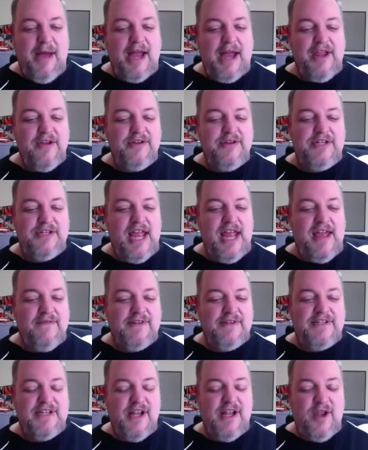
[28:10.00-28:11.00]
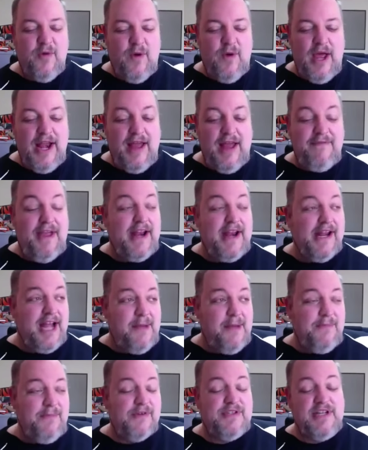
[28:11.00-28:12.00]
used to have a silhouette. I've had a
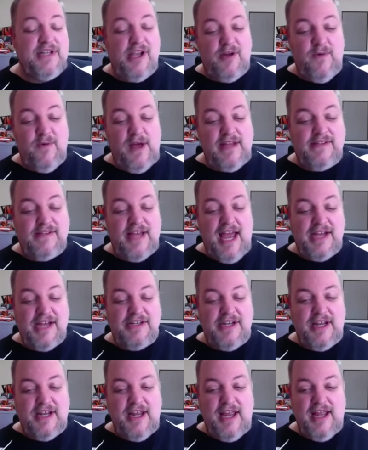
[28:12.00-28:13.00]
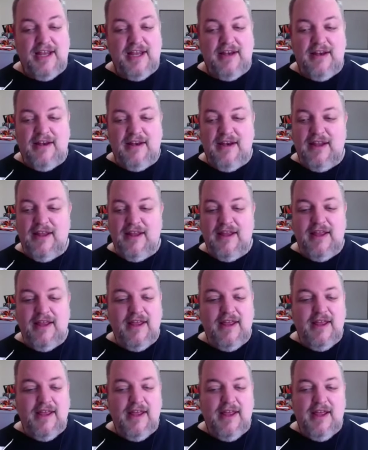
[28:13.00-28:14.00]
couple silhouettes actually, and
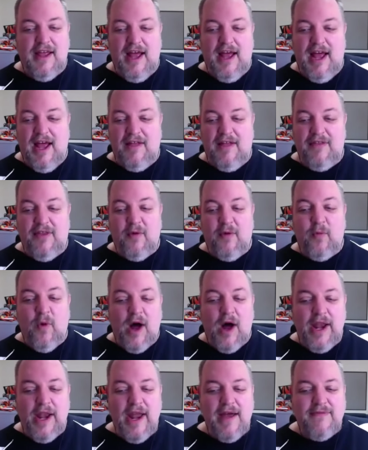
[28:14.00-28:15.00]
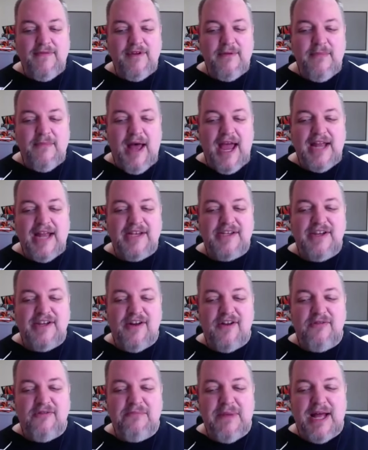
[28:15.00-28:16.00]
uh, the one of them I
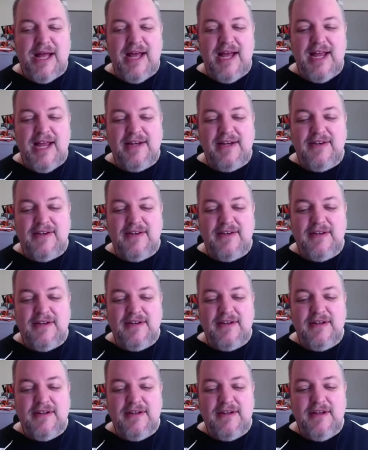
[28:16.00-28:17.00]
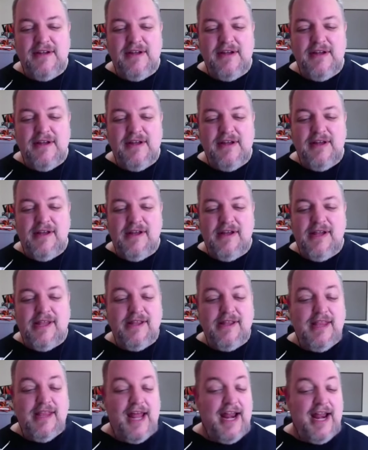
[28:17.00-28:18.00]
don't mind
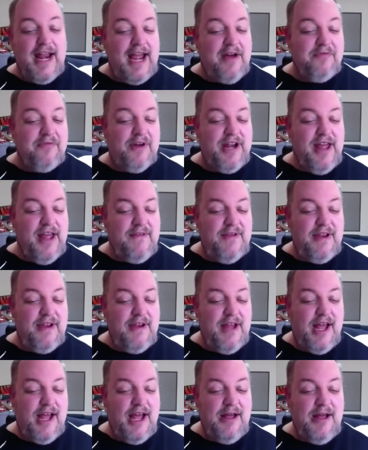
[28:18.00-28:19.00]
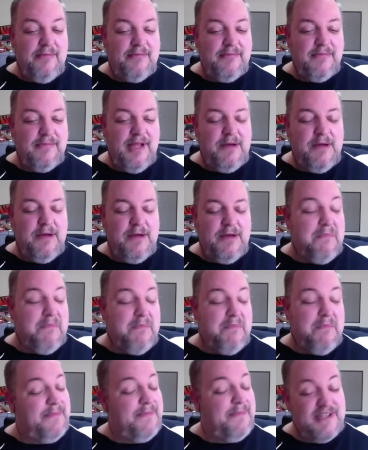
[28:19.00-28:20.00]
that I got rid of it. Um, it was
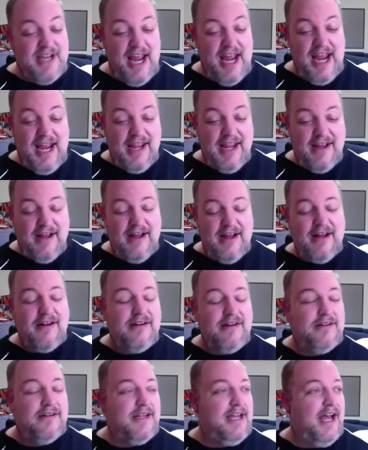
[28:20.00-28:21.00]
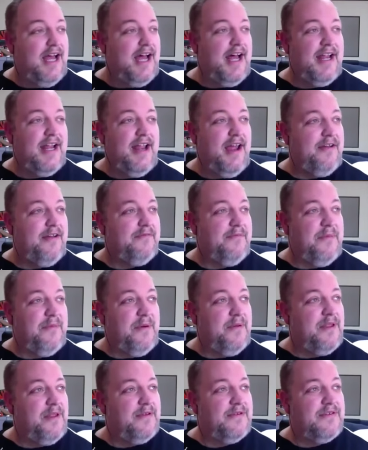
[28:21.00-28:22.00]
my mistake. Oh God, I remember
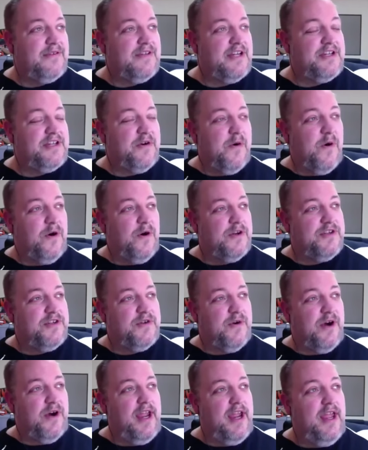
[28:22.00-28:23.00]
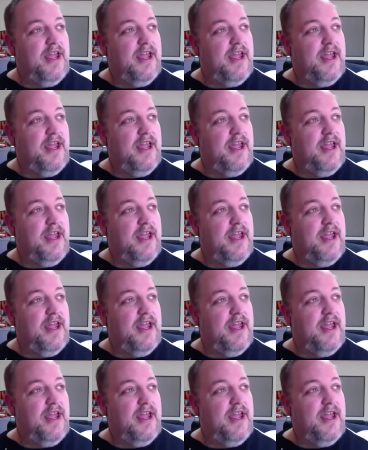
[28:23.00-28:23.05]
this is such a horror story.